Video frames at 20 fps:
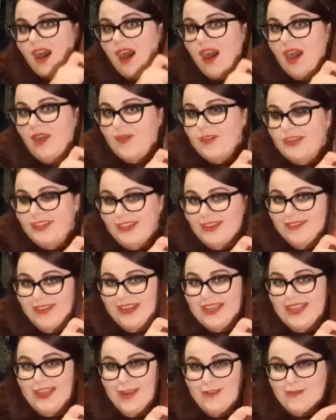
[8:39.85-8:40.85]
I would
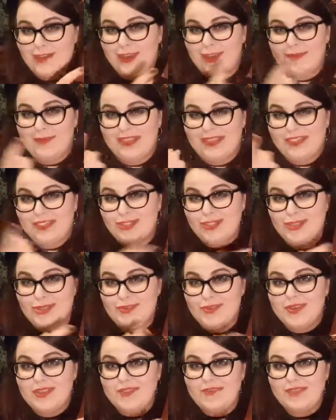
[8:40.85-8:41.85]
thoroughly recommend you
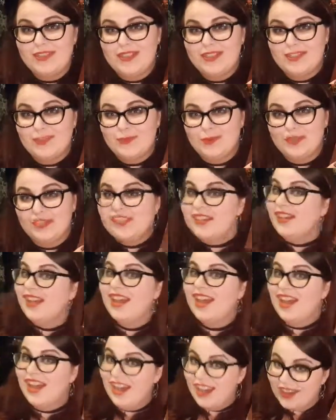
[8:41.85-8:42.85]
give this one
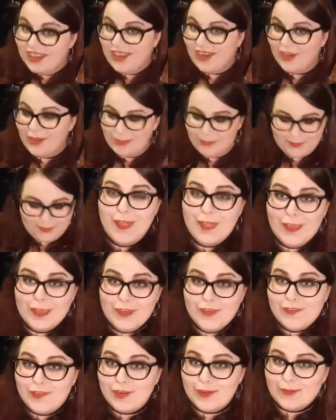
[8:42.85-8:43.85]
a go. Thank
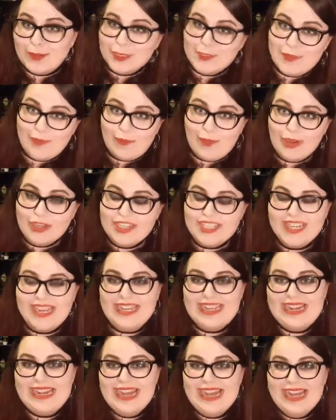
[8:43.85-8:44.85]
you very much for
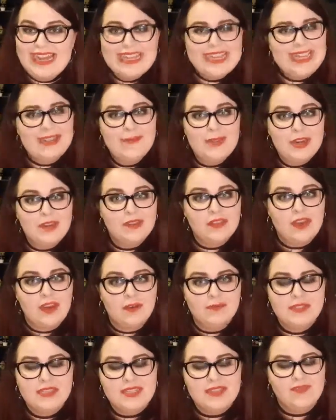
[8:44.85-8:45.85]
watching. Let me know in the
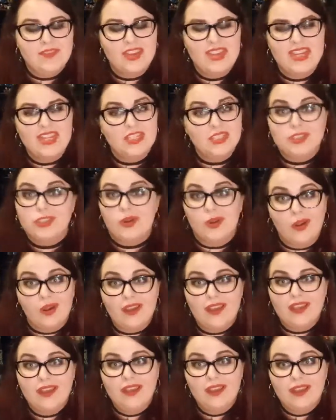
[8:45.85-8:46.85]
comments if you're gonna
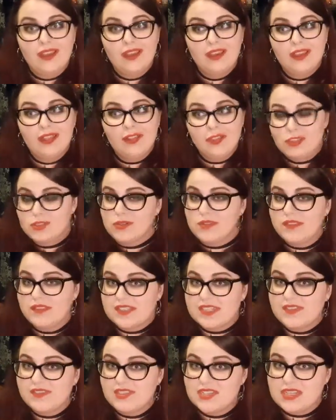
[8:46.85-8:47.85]
try The Duel of the
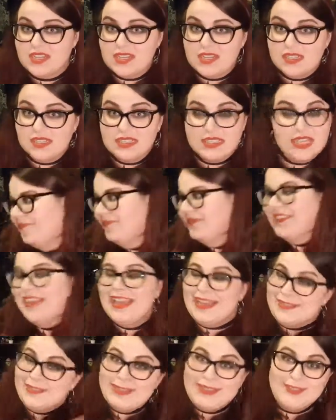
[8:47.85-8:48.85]
Seven Stars.
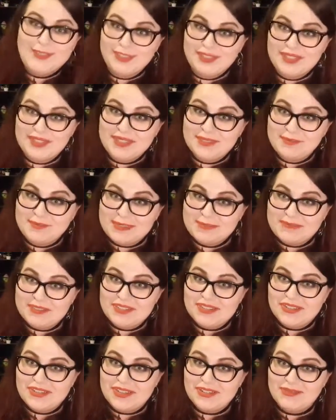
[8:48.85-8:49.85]
If you even know that Bram
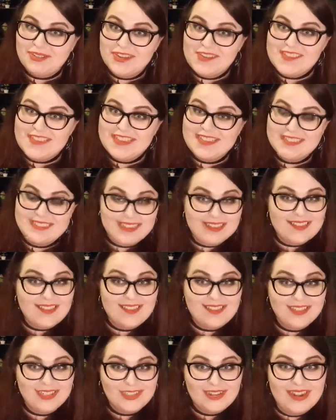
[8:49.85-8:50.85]
Stoker wrote things other
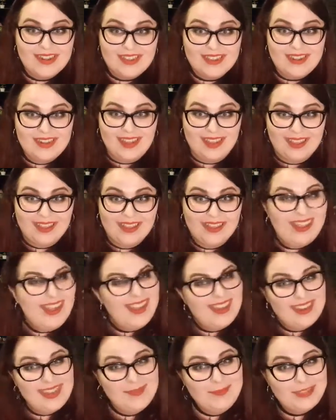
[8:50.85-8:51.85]
than Dracula,
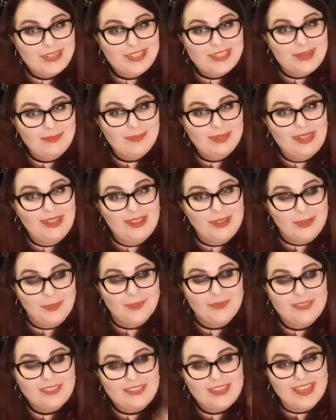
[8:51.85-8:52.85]
let me know down below.
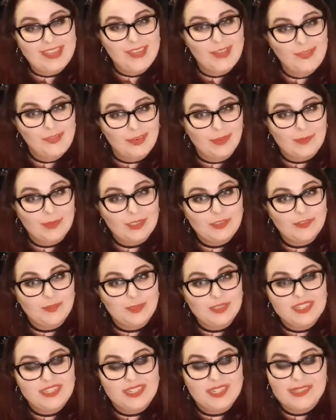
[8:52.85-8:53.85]
Thank you very much for
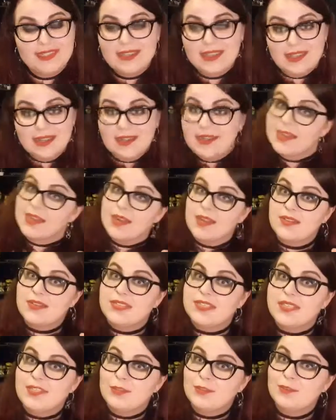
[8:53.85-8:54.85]
watching, and I'll
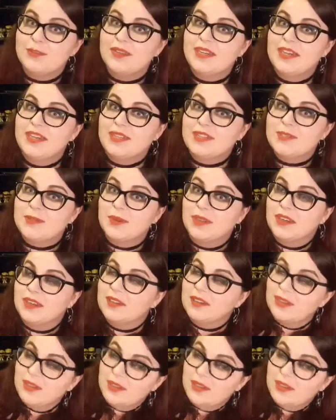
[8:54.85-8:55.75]
see you on my next one.